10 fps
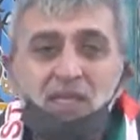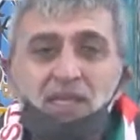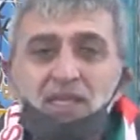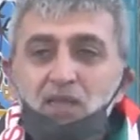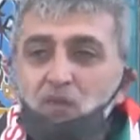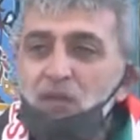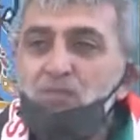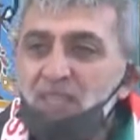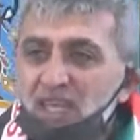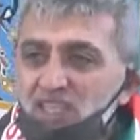They will
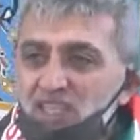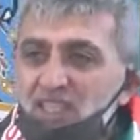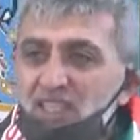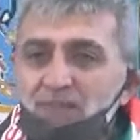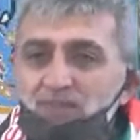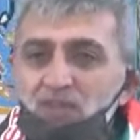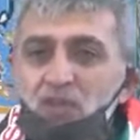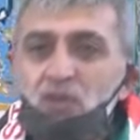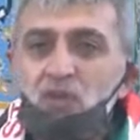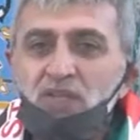be actually
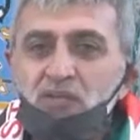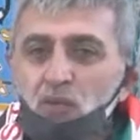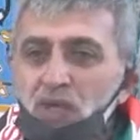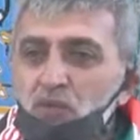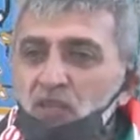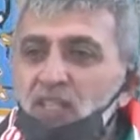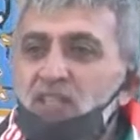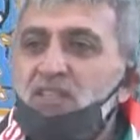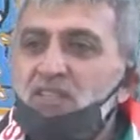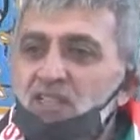doing for one
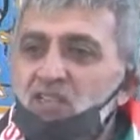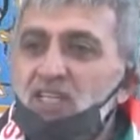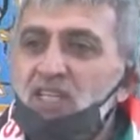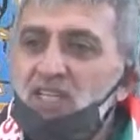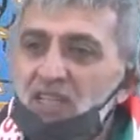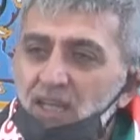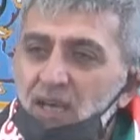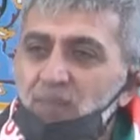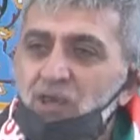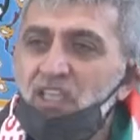week surgery and
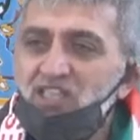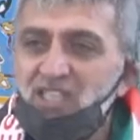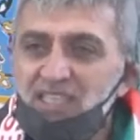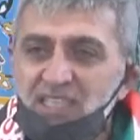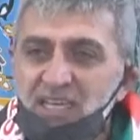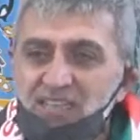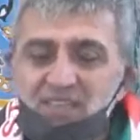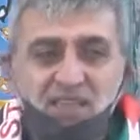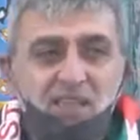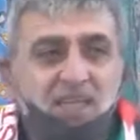operation in Gaza.